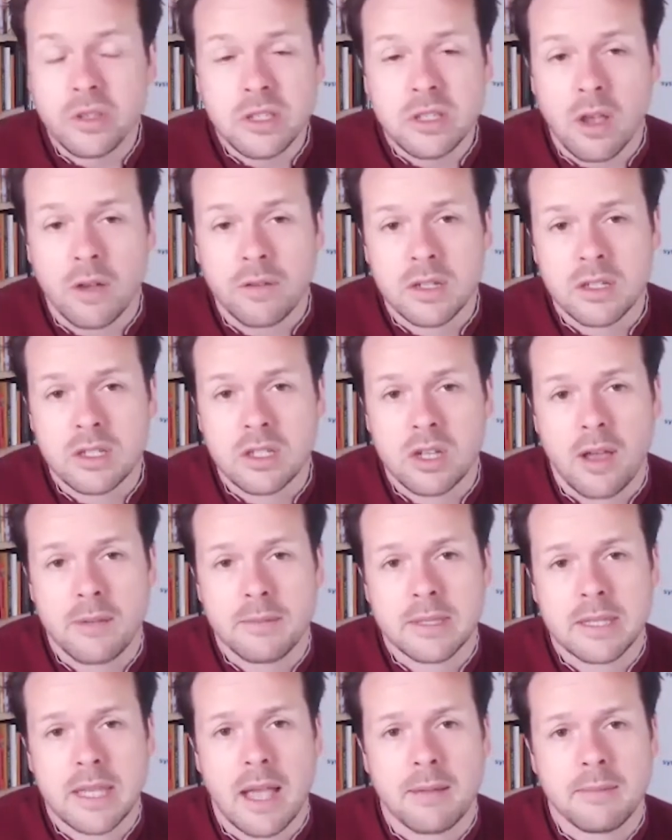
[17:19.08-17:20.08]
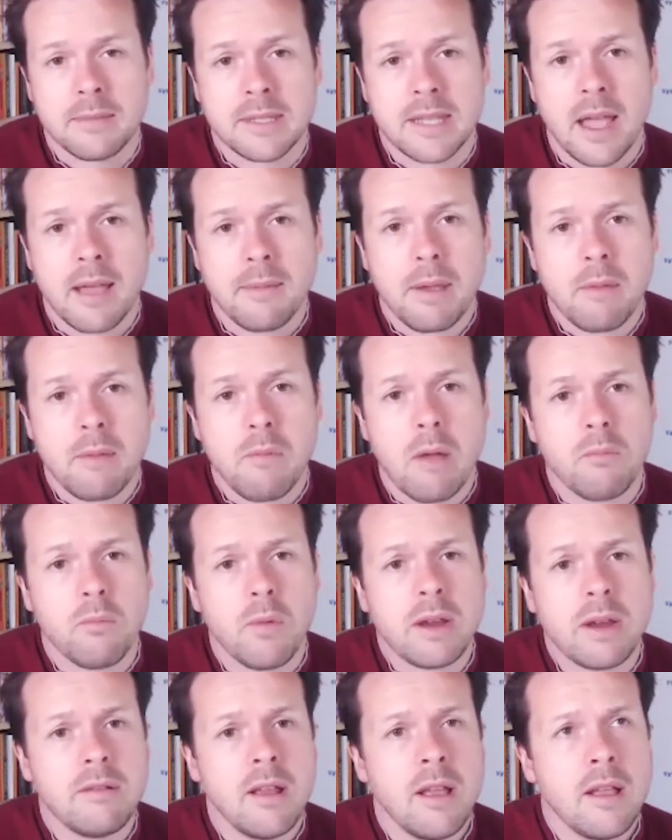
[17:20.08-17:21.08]
oftentimes mm-hmm. comes up. And, and
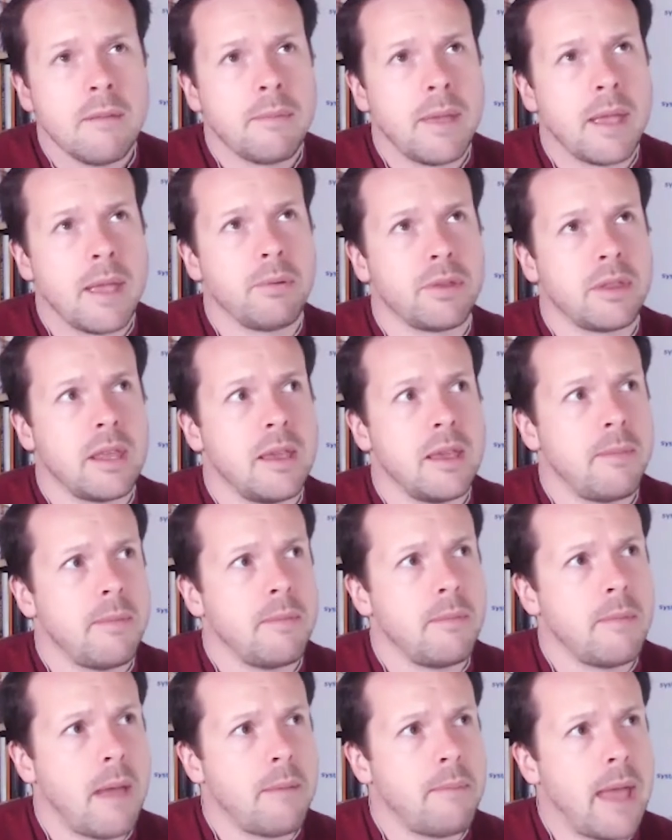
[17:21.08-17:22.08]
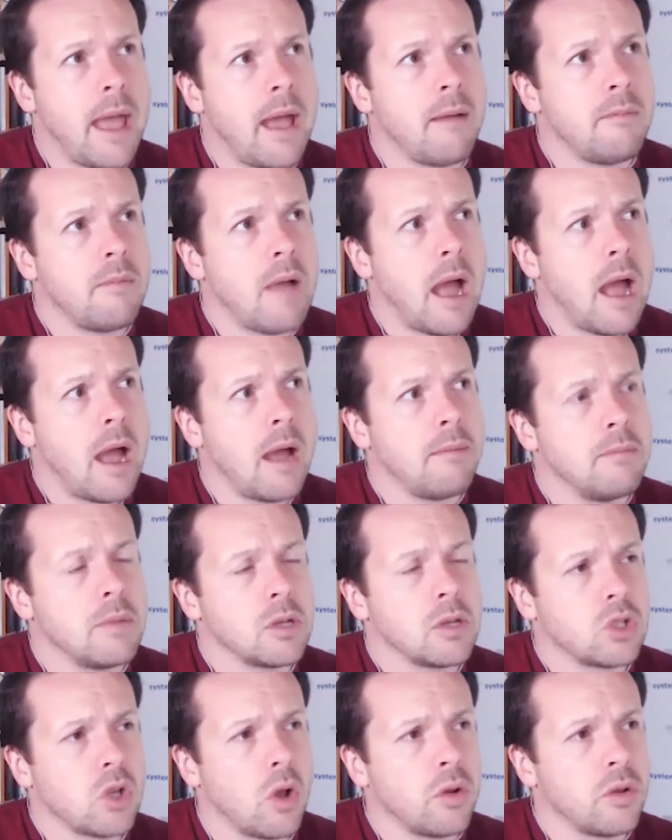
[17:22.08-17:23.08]
when yeah. people think about uh,
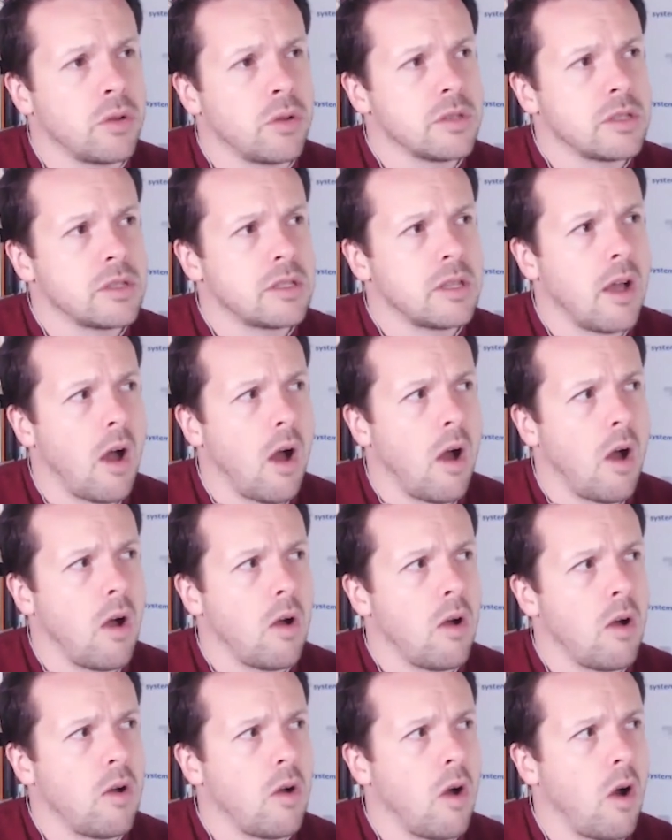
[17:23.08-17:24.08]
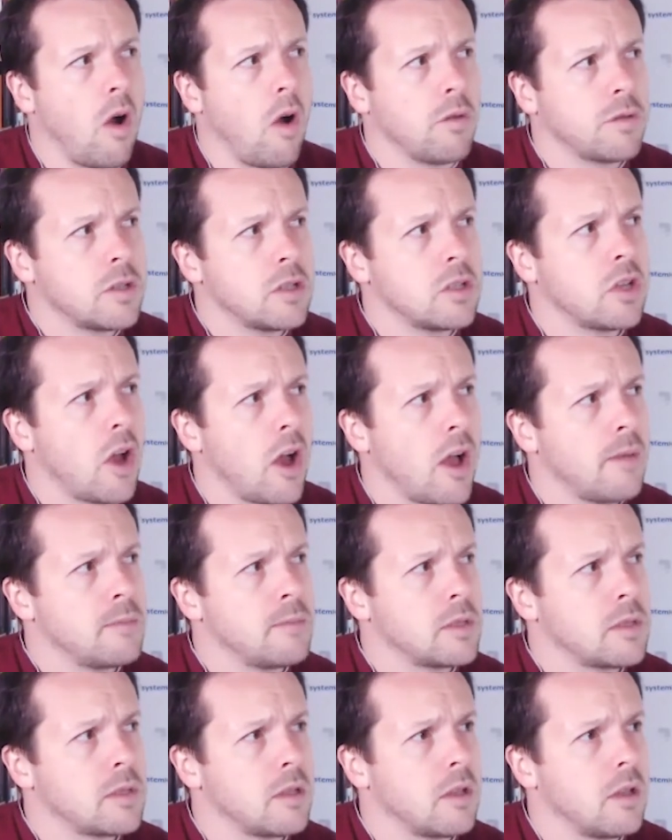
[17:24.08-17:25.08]
McDonald's,
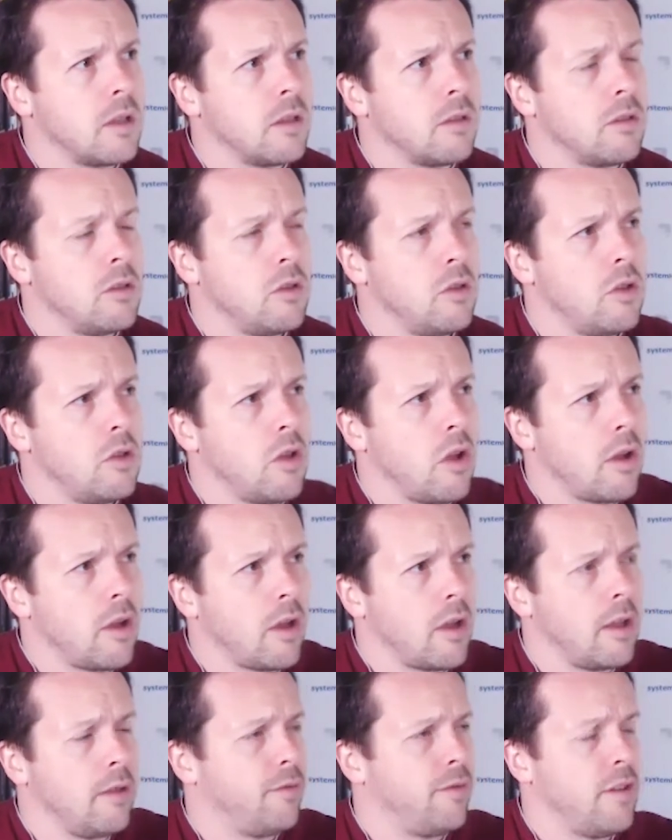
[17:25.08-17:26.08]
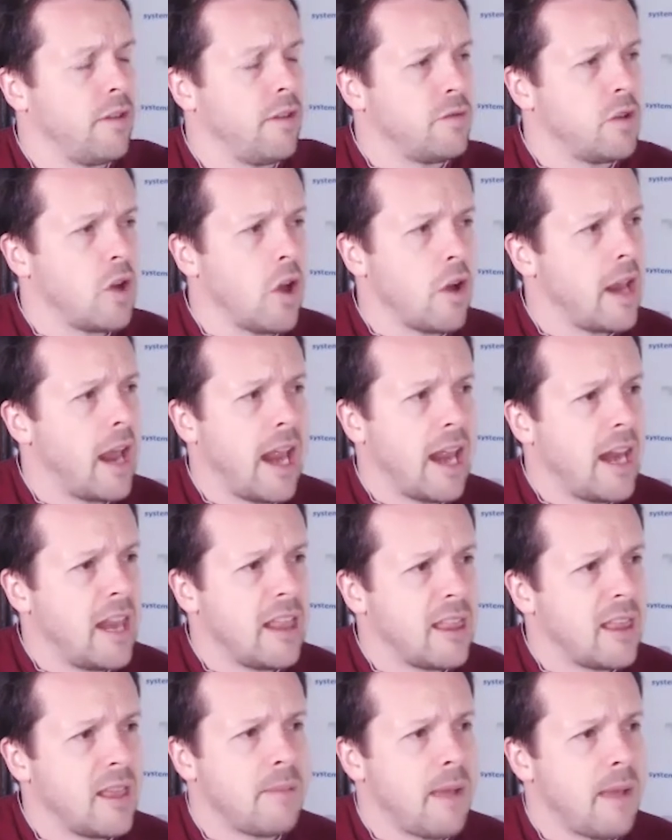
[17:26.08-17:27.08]
oftentimes if you've known
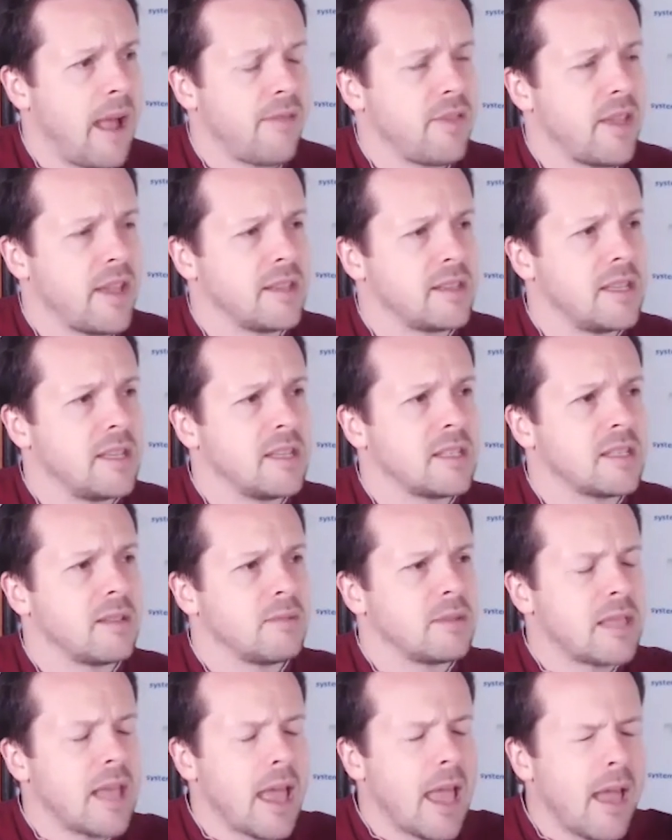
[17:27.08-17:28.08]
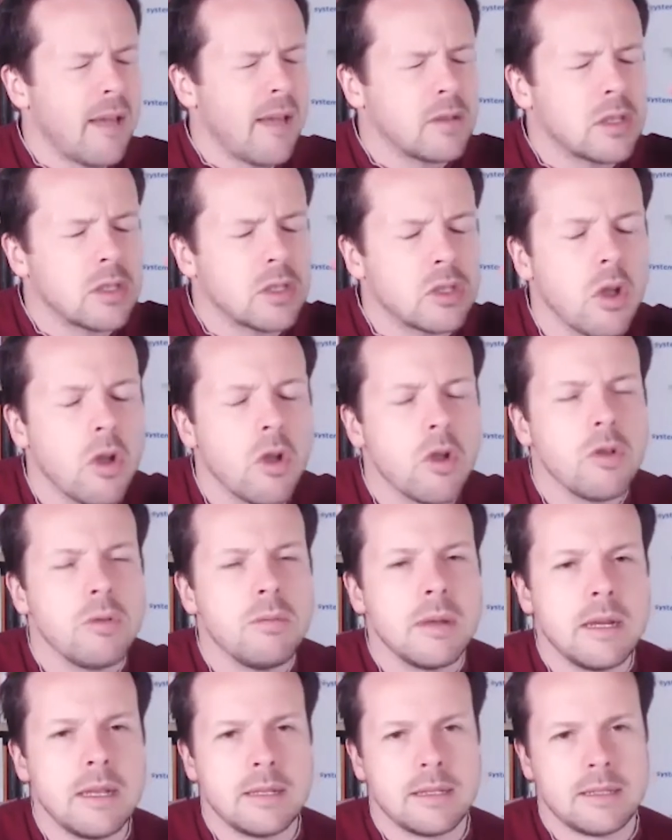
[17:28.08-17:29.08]
anything about their systems, they have so
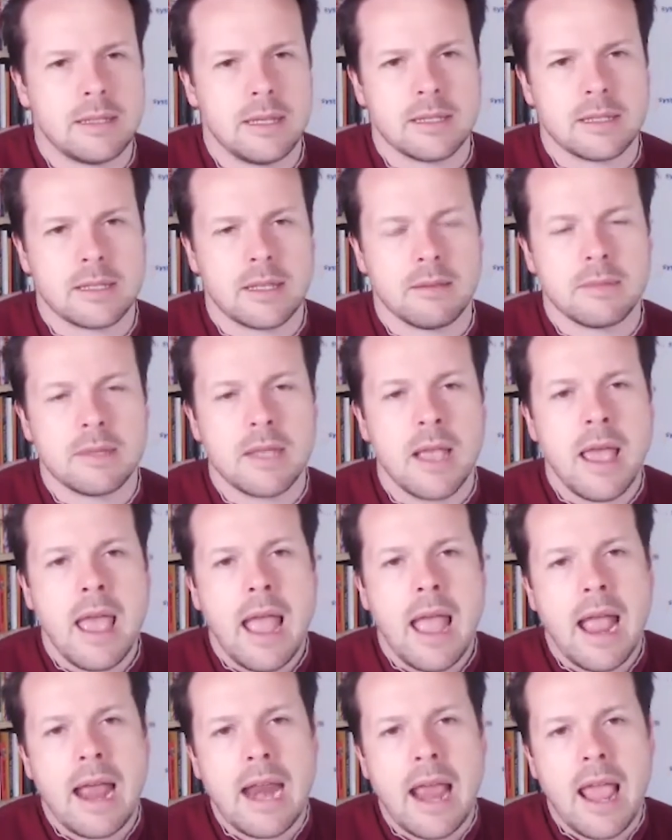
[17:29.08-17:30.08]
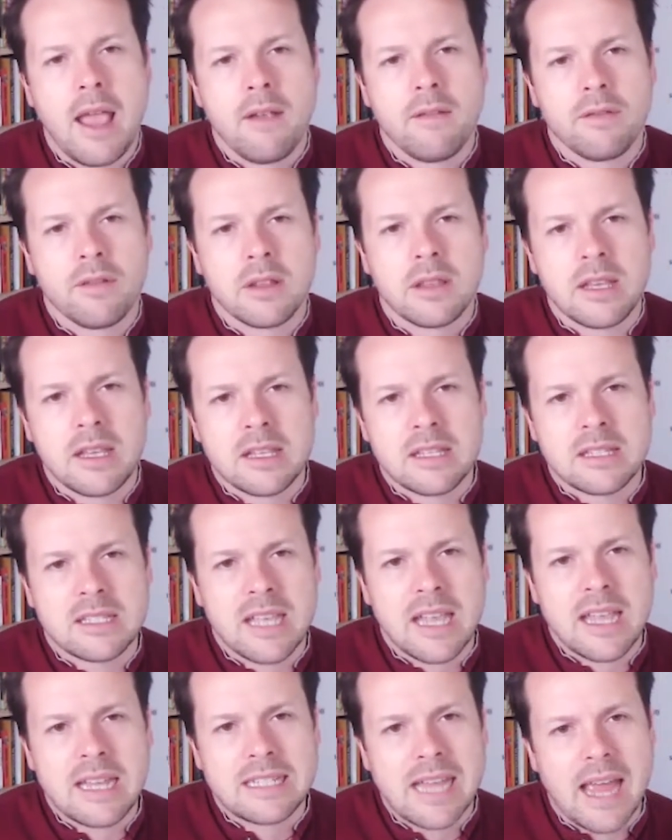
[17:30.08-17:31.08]
many systems and everything is
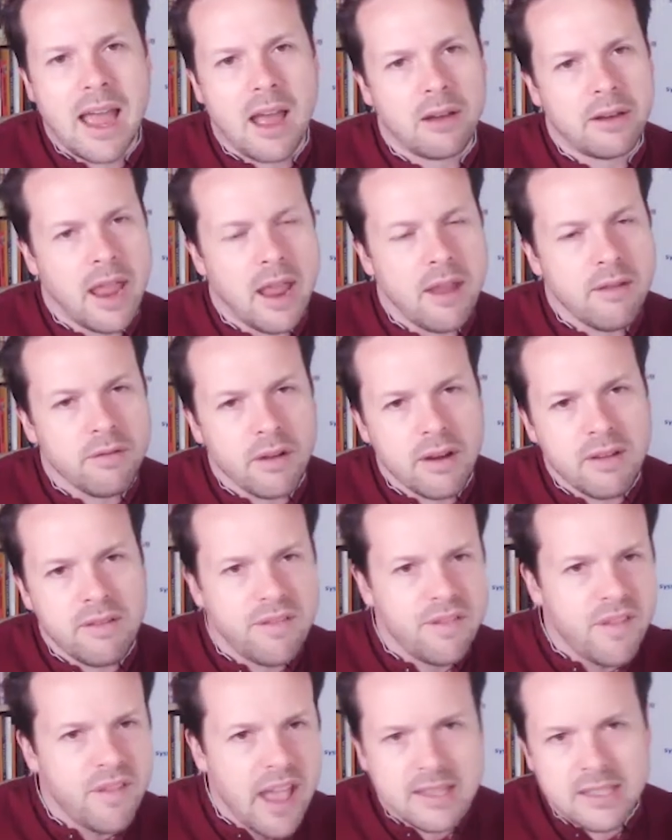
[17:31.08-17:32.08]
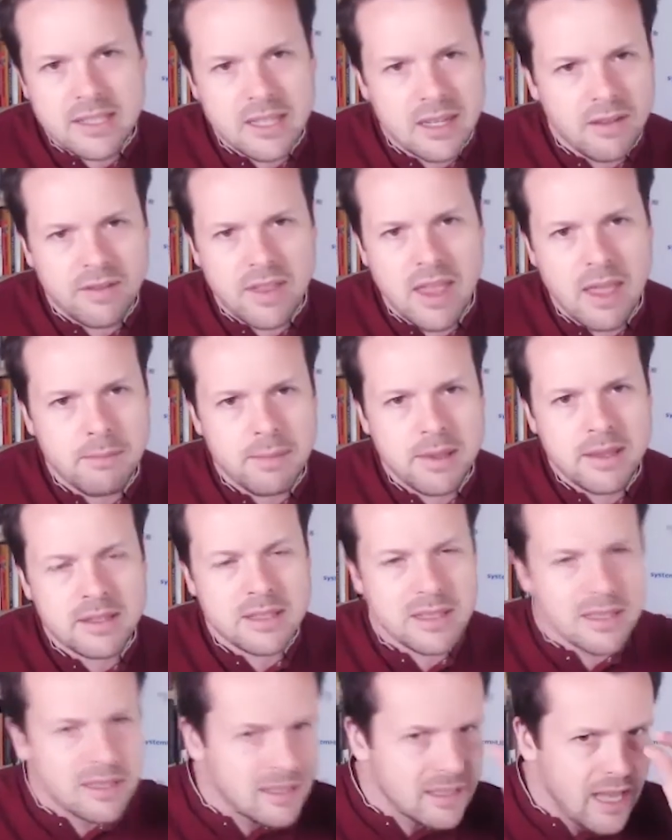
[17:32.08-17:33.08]
detailed, every facet of their
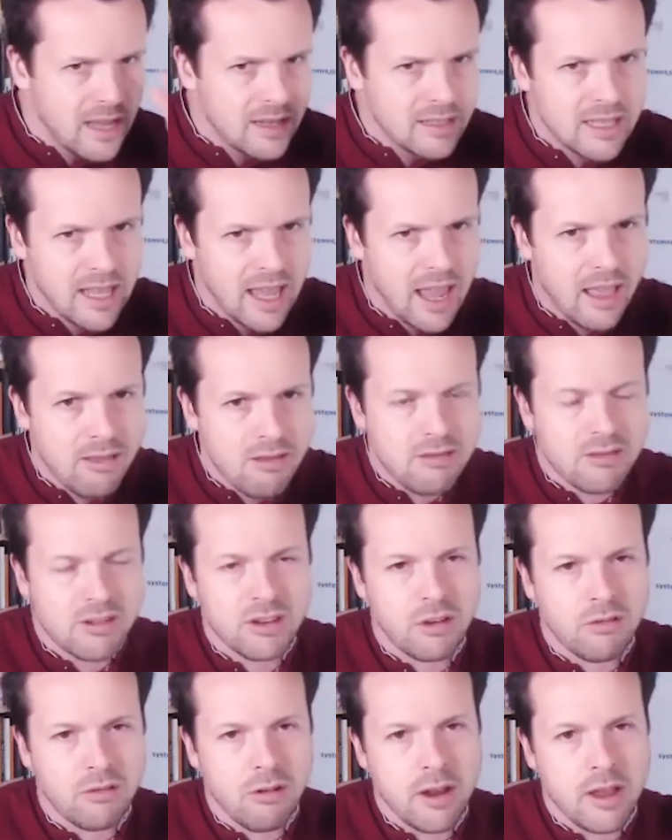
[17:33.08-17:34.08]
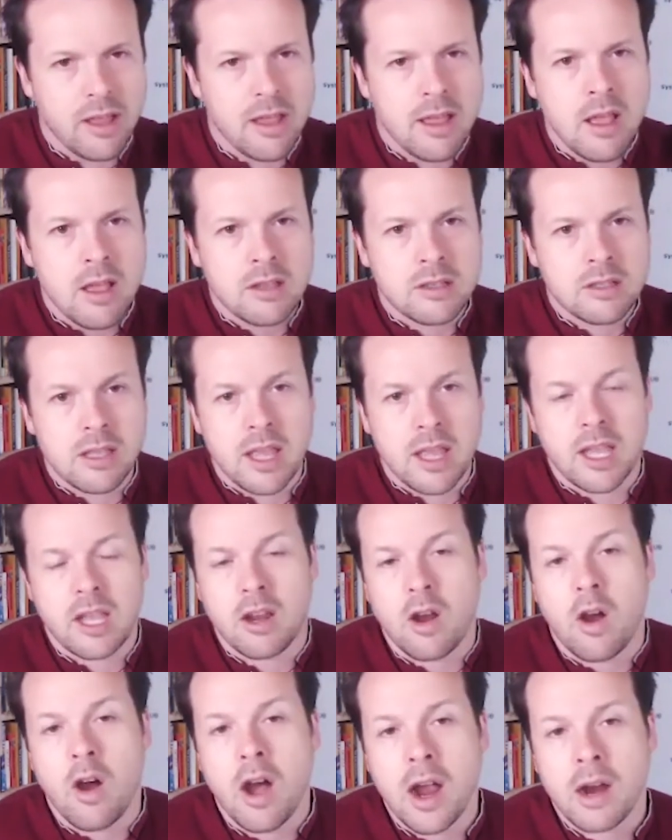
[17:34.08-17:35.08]
business down to the nth degree, so they
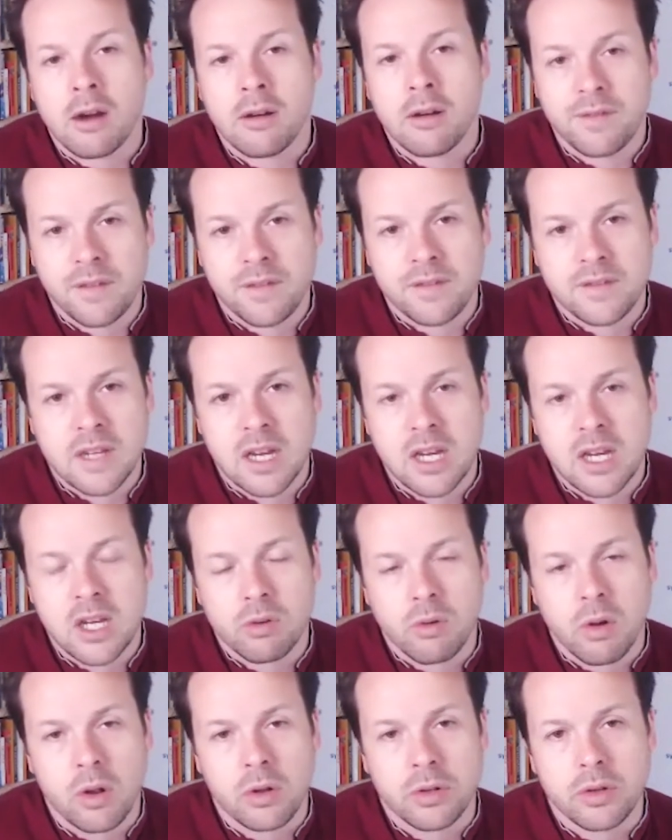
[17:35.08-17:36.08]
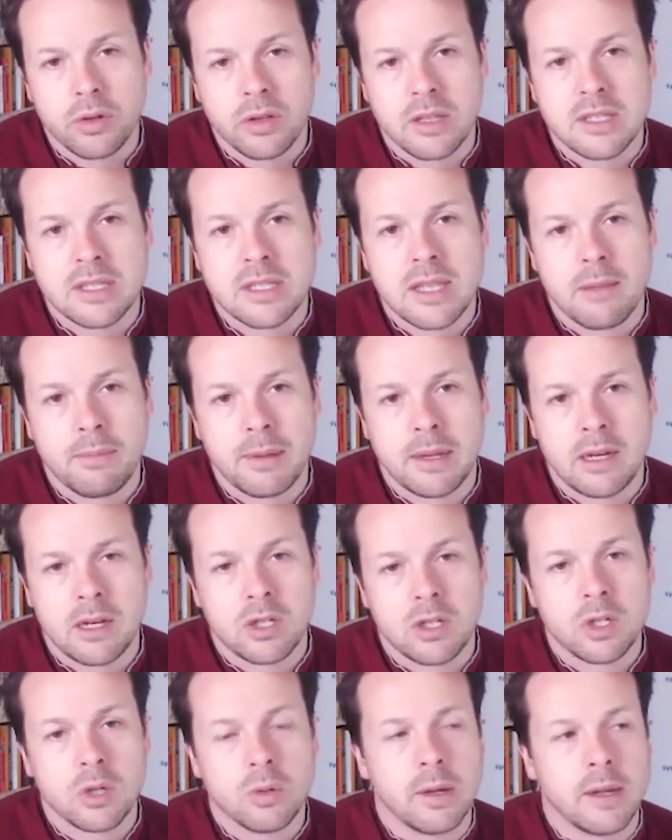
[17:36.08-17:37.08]
can hire a 15 year old who can step in
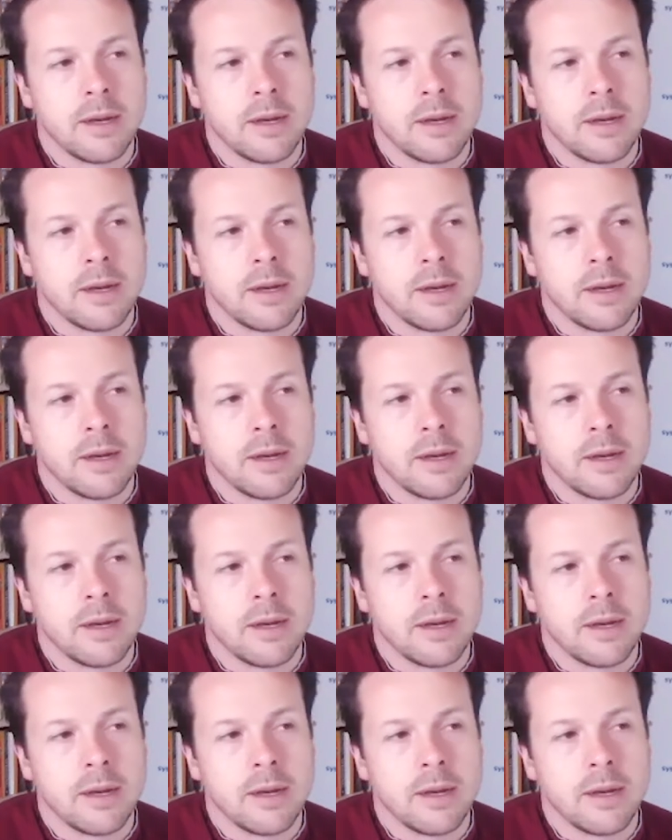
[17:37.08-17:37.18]
and do it.